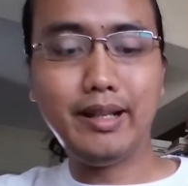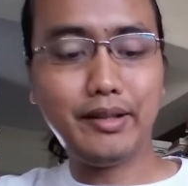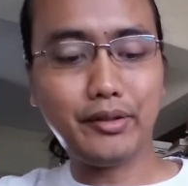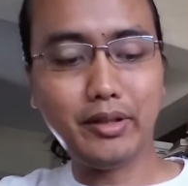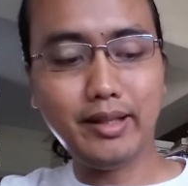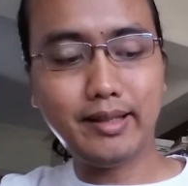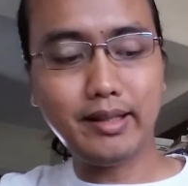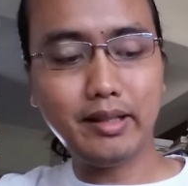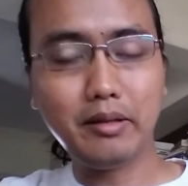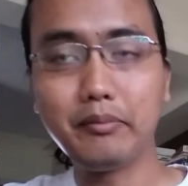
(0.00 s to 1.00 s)
So
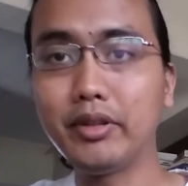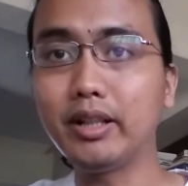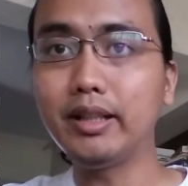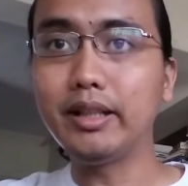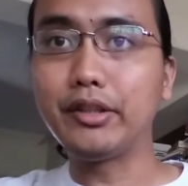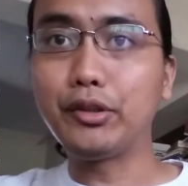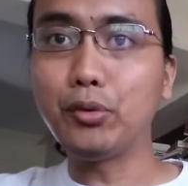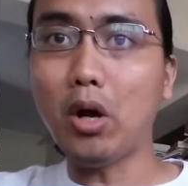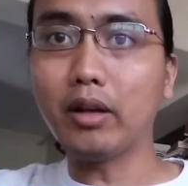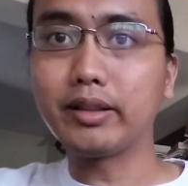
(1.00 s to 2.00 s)
it's really a
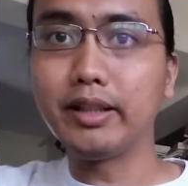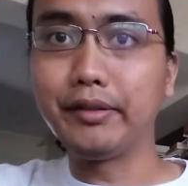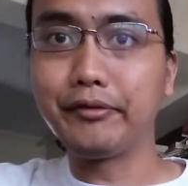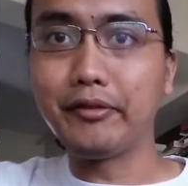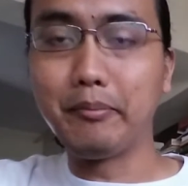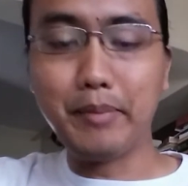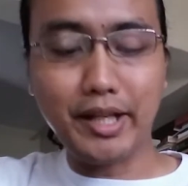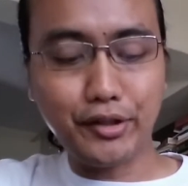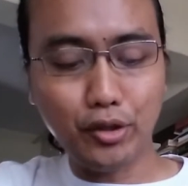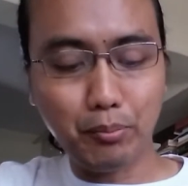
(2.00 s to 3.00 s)
2-octave
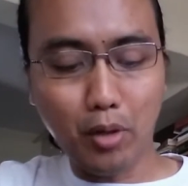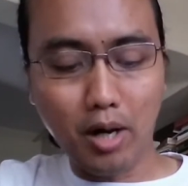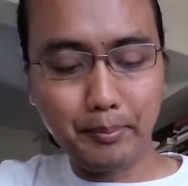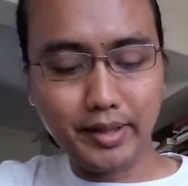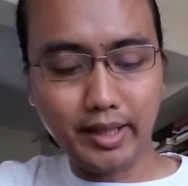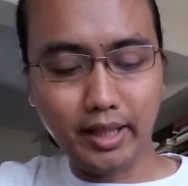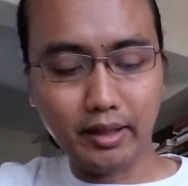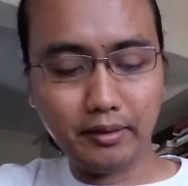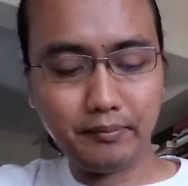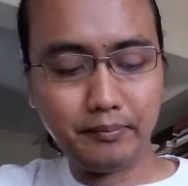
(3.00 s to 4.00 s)
Mixo Bop scale.